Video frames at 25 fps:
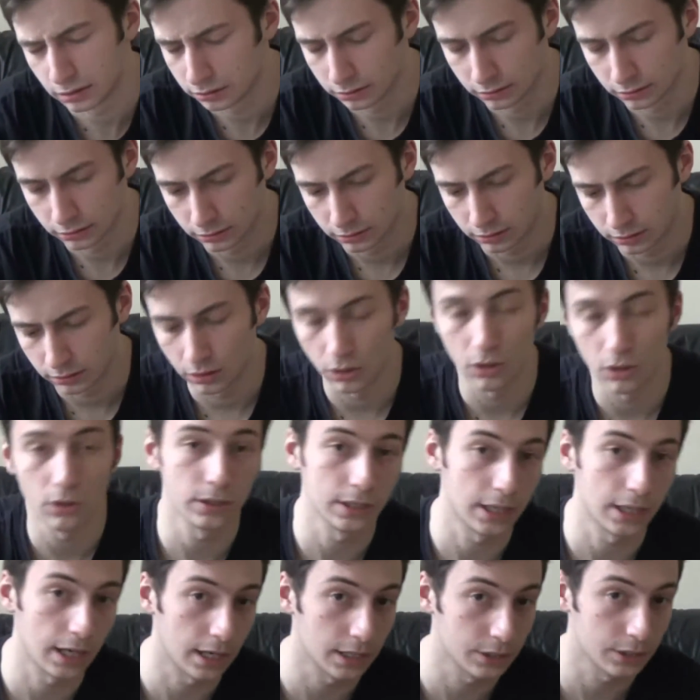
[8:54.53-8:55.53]
All cards
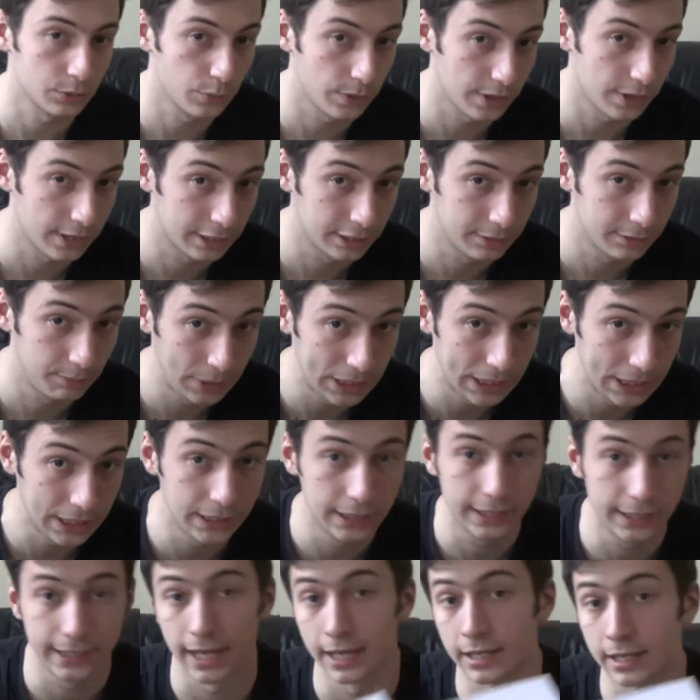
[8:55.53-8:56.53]
with speed
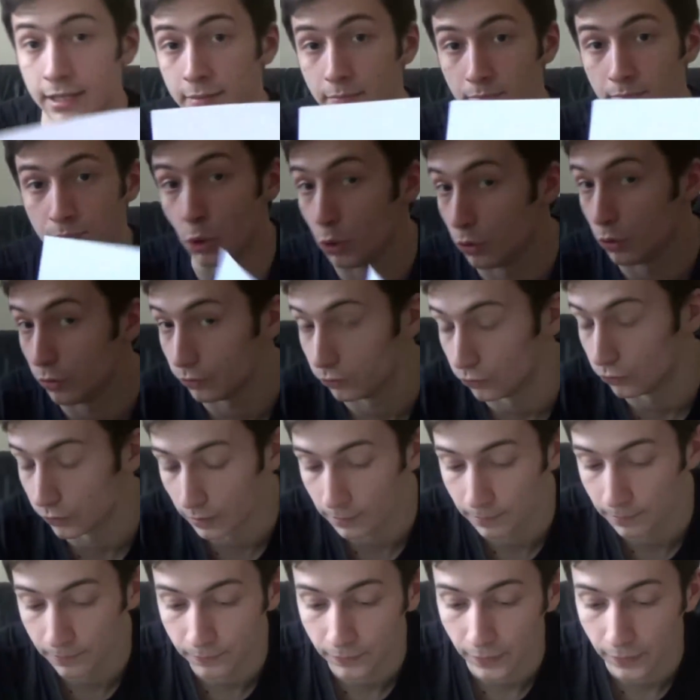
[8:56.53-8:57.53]
can move.
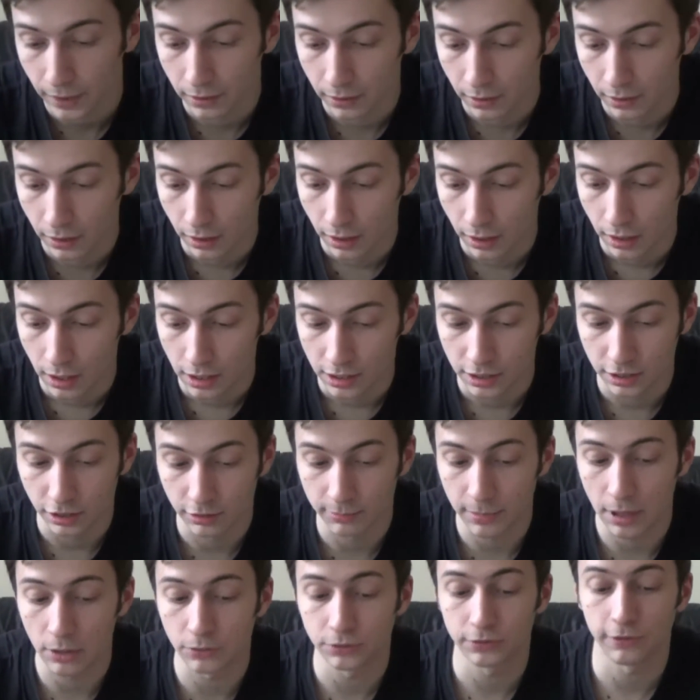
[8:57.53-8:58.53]
The amount
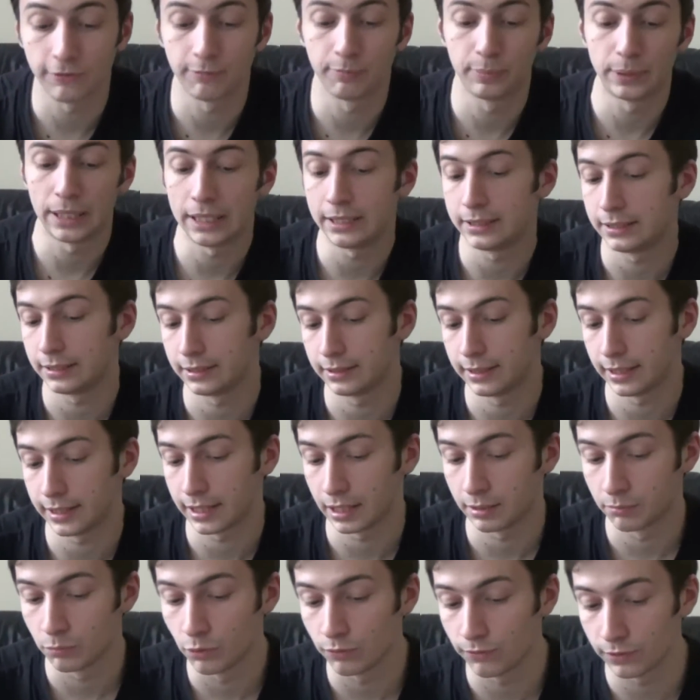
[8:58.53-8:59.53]
of places they can move
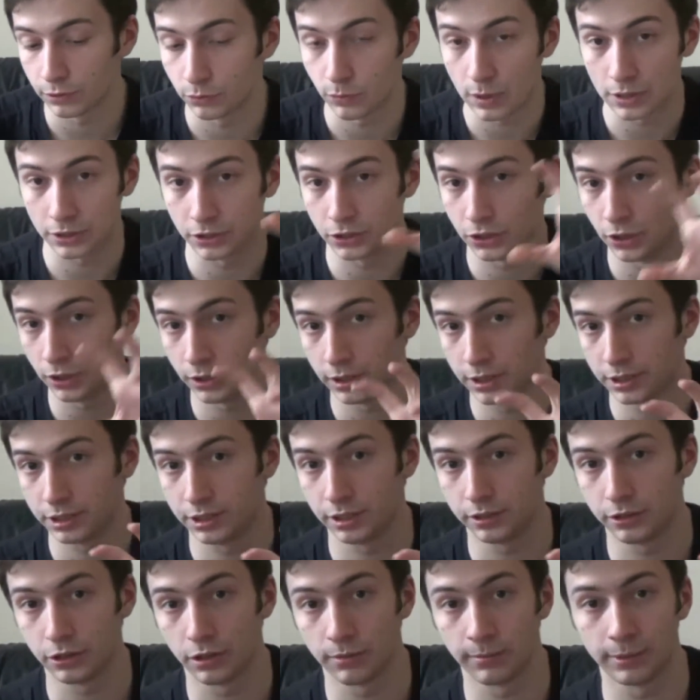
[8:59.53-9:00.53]
in 1 turn is
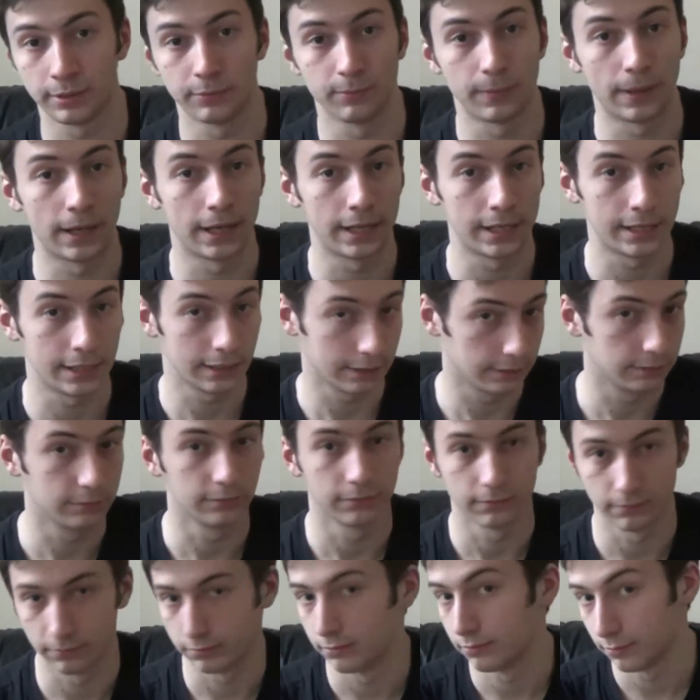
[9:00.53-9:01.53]
determined by
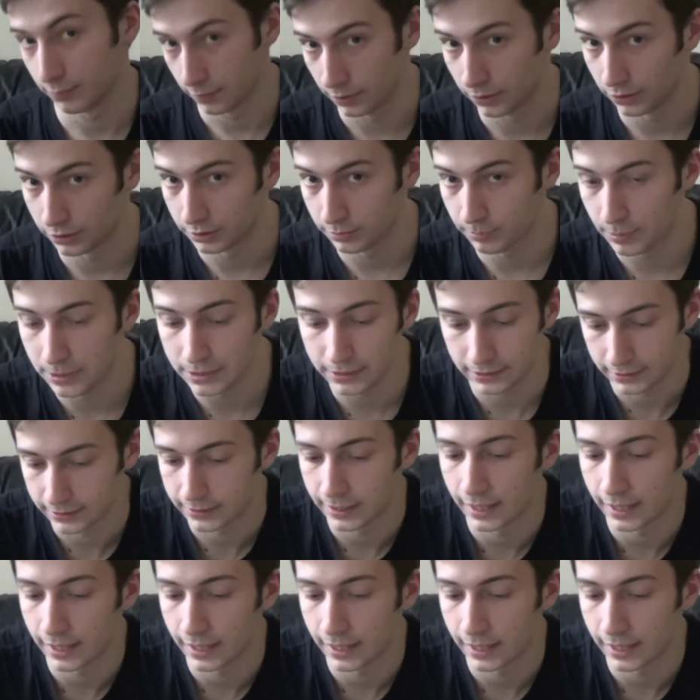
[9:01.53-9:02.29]
their speed stat.